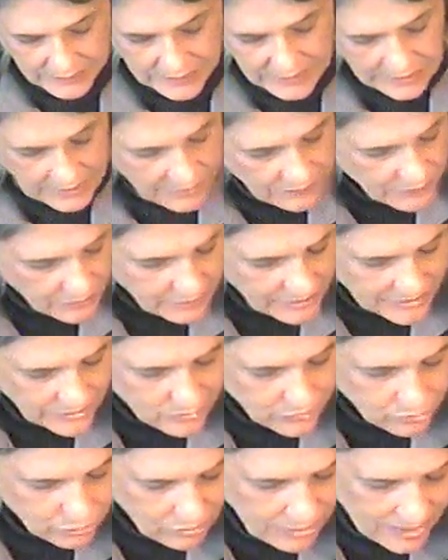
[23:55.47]

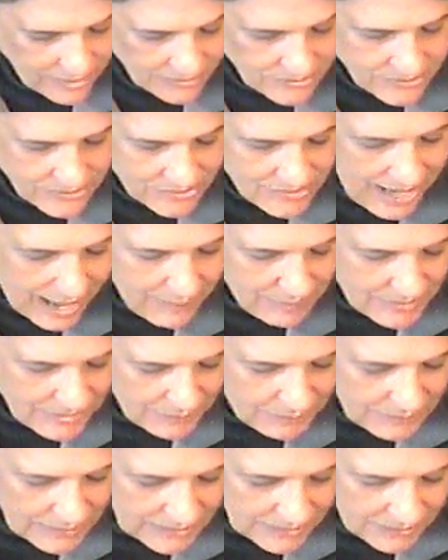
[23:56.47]
delivery trucks, stop in
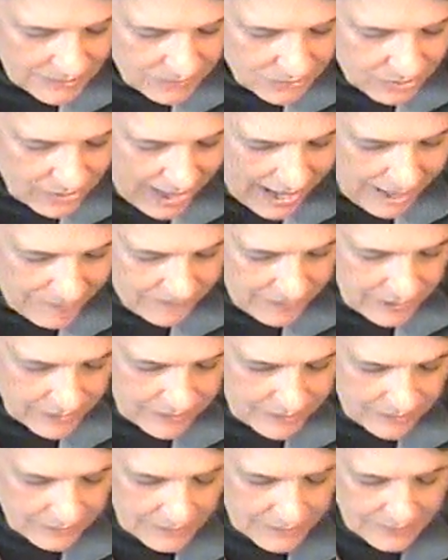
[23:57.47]
the middle of
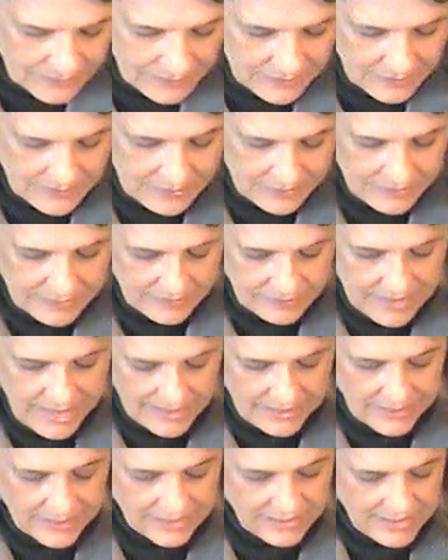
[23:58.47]
traffic, take an